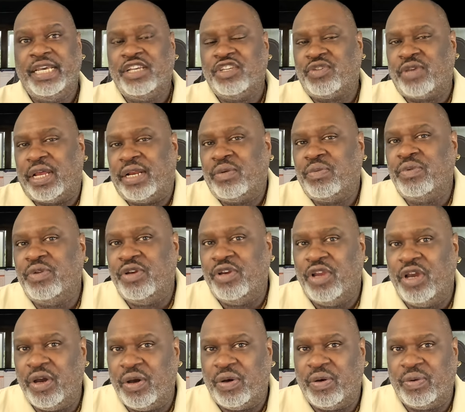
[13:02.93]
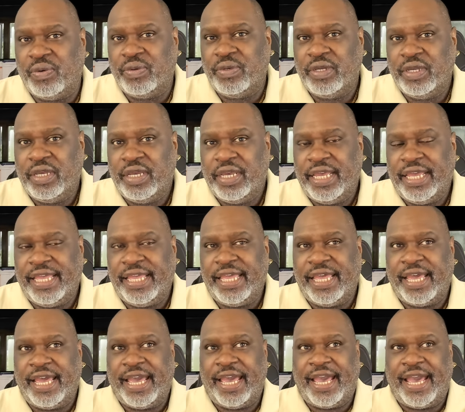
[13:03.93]
So I don't know
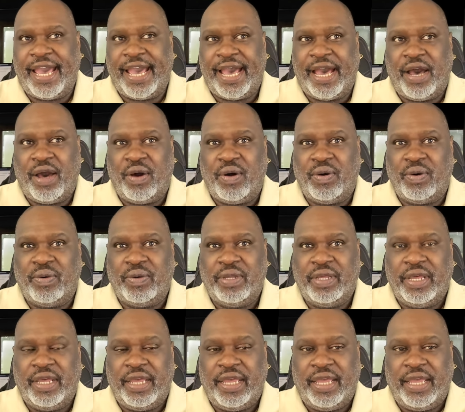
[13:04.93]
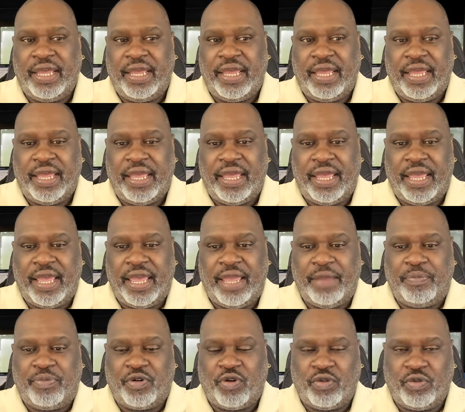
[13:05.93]
how a
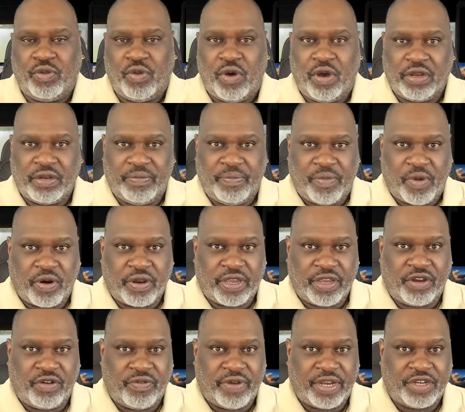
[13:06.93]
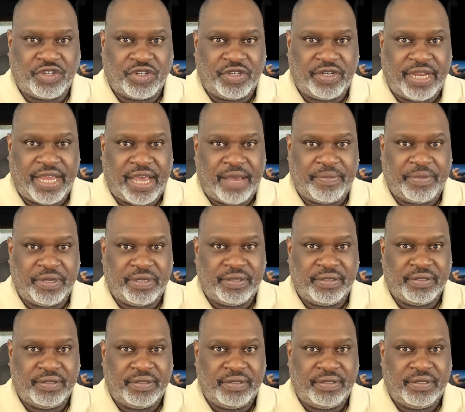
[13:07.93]
prolonged market correction could happen.
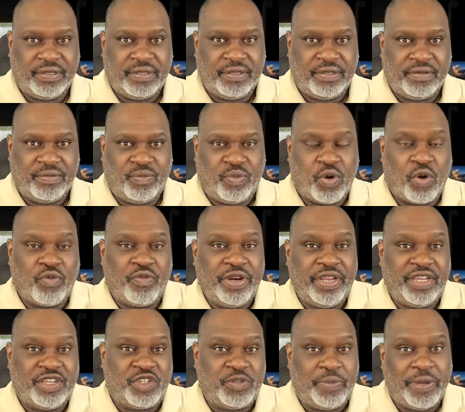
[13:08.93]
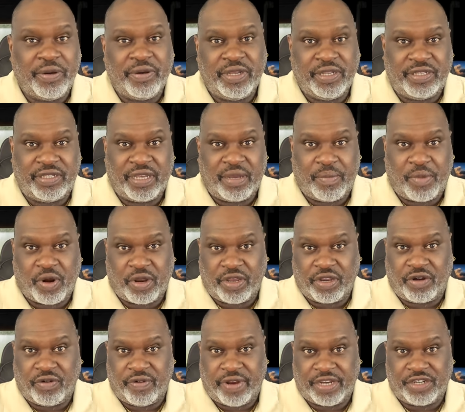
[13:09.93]
We're already experiencing a
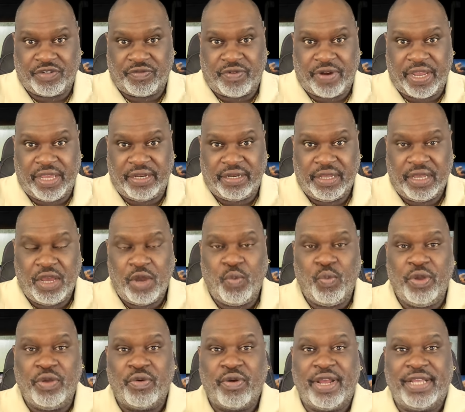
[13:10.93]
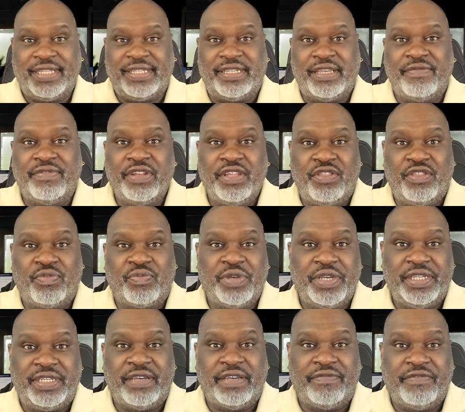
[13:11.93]
market correction, right? We were at
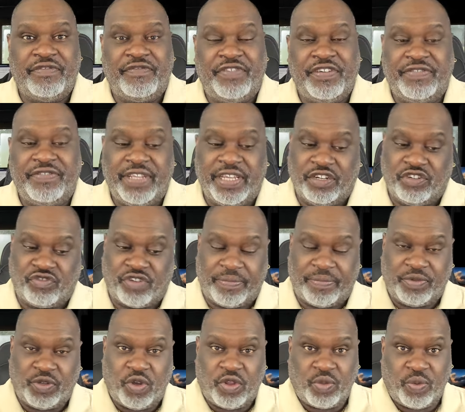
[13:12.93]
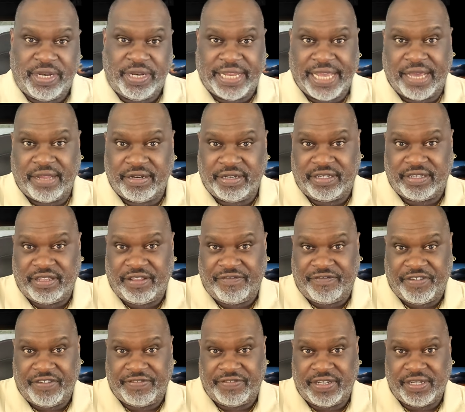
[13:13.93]
73,750 and dropped all the way down into the
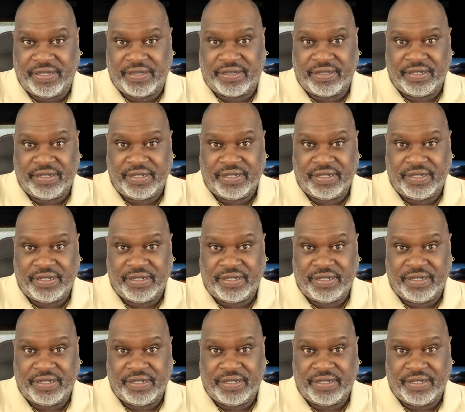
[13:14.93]
50s.